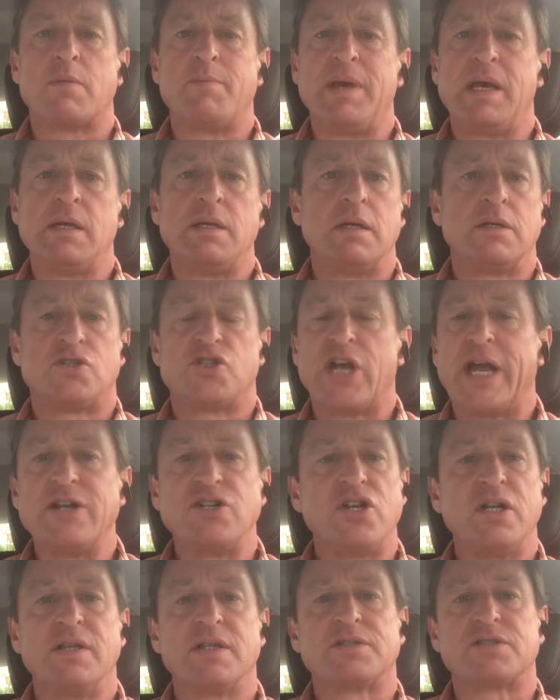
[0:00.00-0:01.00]
to be
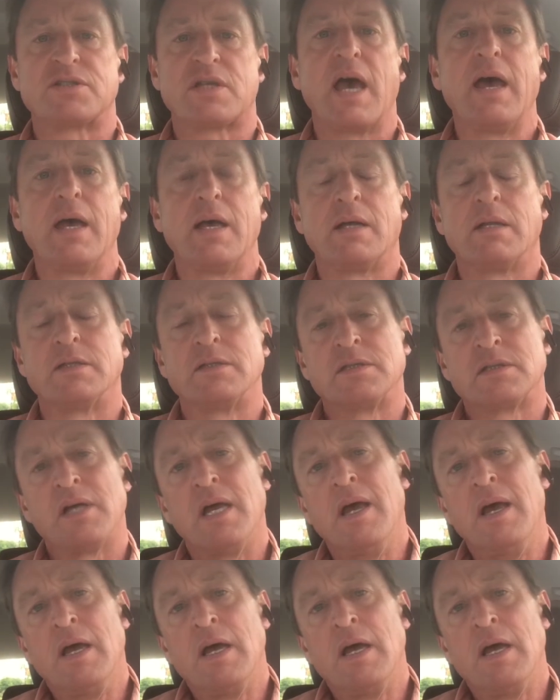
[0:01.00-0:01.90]
Changing the Scale is